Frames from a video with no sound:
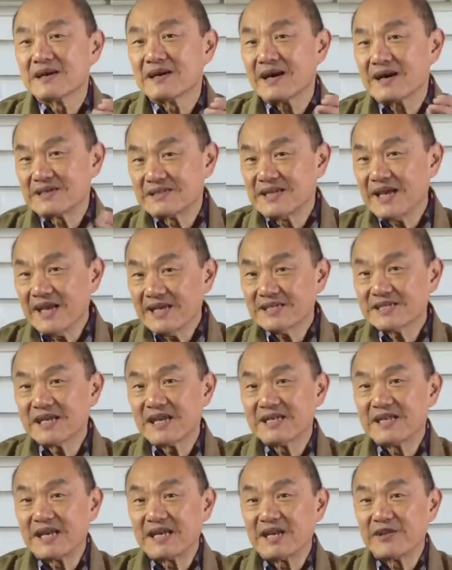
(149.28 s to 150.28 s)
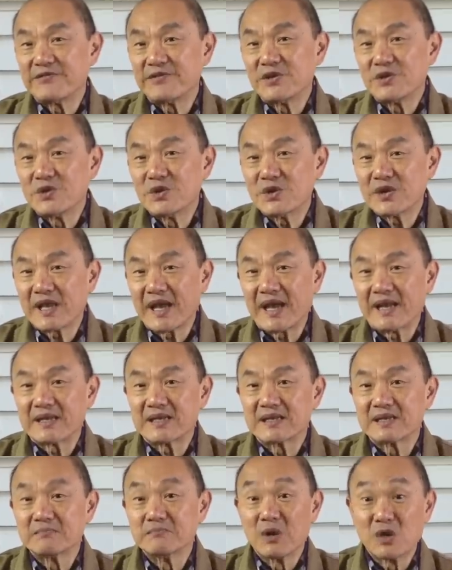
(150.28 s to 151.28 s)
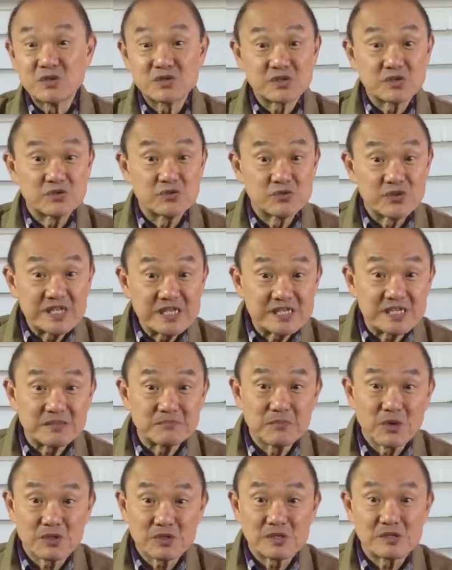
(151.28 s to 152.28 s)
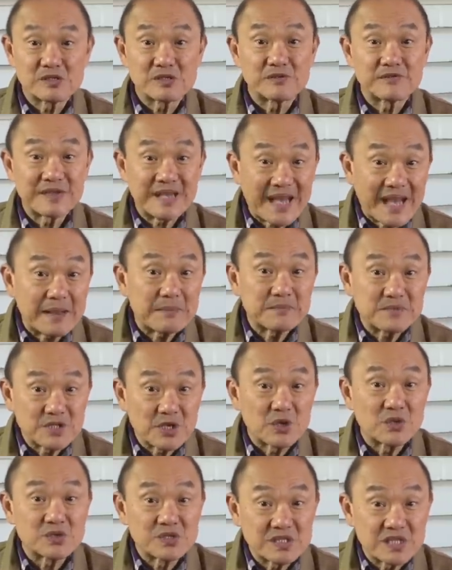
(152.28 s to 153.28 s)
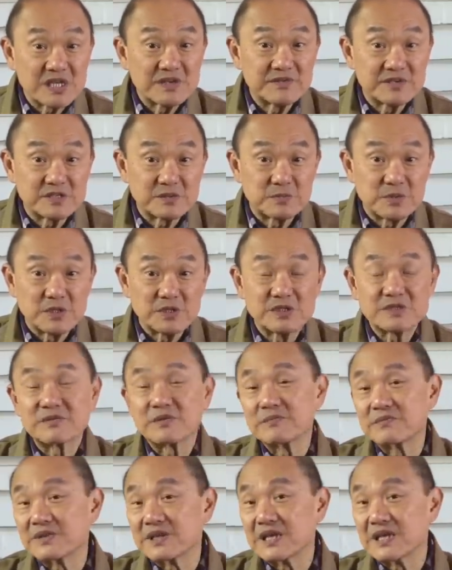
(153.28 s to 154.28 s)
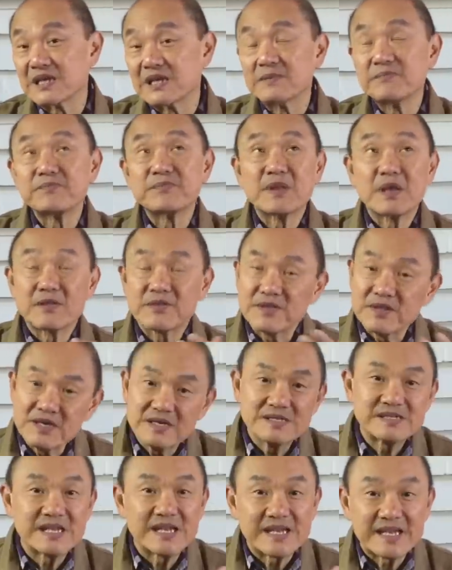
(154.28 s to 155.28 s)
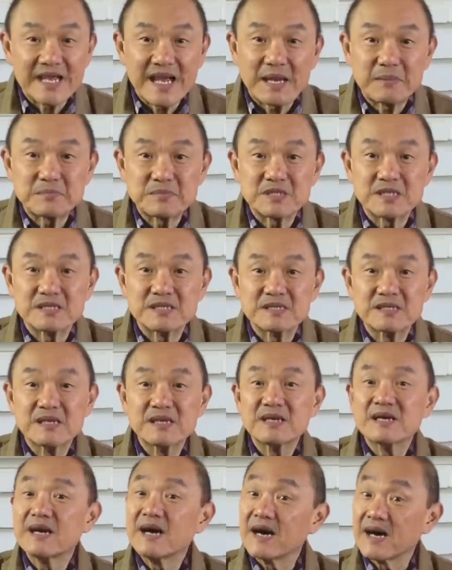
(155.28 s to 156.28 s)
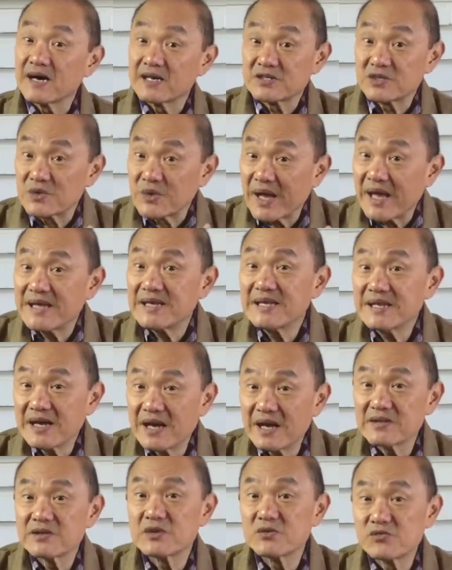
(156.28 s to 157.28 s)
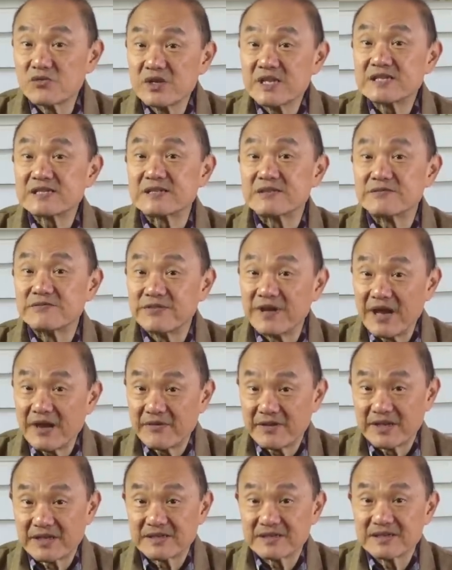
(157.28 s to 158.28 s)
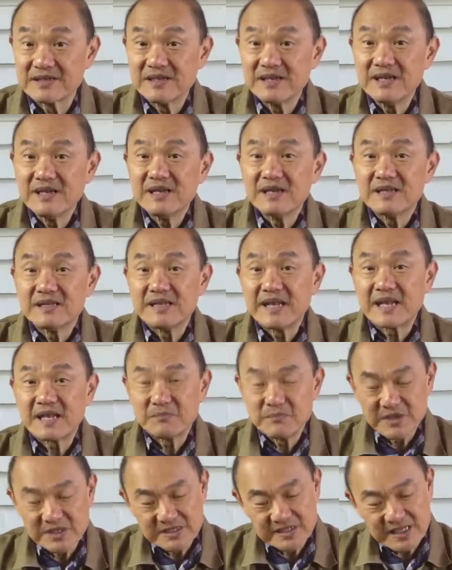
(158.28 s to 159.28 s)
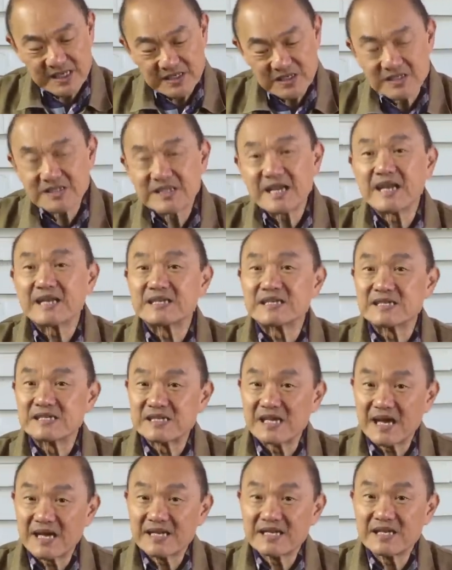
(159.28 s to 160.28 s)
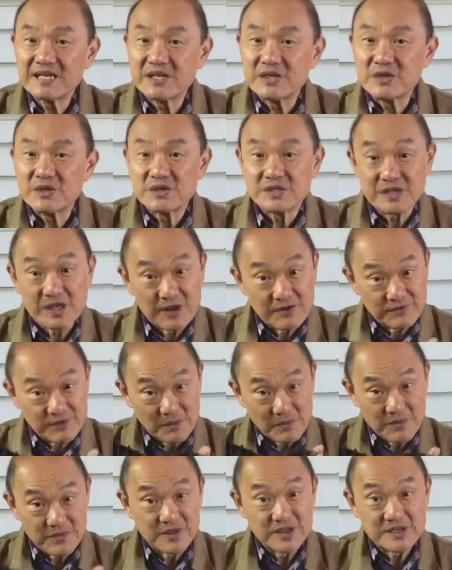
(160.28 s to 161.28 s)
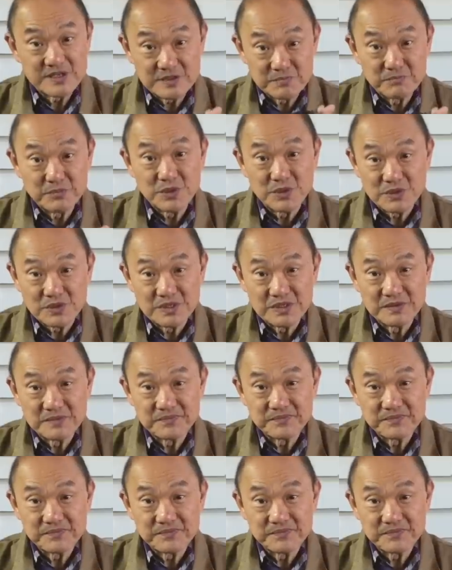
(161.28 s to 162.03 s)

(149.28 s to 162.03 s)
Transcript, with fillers: I dare say that if you look at most recent models of cap-toe service boots, from the Thursday Captain to any other recent variant, they can be seen to take design cues from this boot.